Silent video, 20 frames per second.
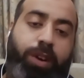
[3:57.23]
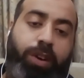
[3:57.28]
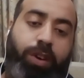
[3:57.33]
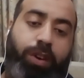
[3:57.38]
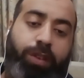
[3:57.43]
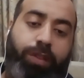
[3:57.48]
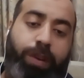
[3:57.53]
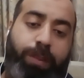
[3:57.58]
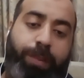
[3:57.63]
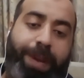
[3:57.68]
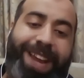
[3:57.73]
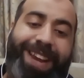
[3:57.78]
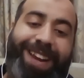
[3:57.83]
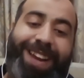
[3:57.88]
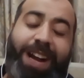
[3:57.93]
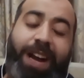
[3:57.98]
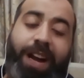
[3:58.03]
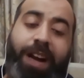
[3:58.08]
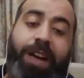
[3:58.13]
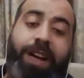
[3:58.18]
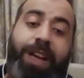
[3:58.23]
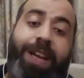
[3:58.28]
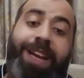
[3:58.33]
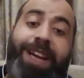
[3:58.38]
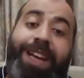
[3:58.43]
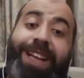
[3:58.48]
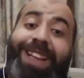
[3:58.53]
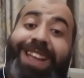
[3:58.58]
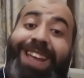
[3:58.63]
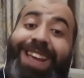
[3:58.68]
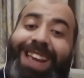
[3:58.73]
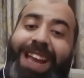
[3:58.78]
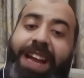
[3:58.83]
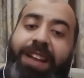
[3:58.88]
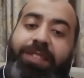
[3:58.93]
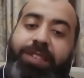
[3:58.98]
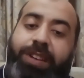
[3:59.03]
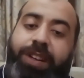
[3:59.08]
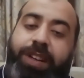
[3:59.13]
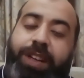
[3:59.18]
of America, they
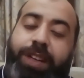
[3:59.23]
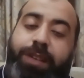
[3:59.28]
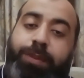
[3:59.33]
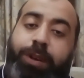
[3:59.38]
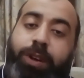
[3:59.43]
cancelled it.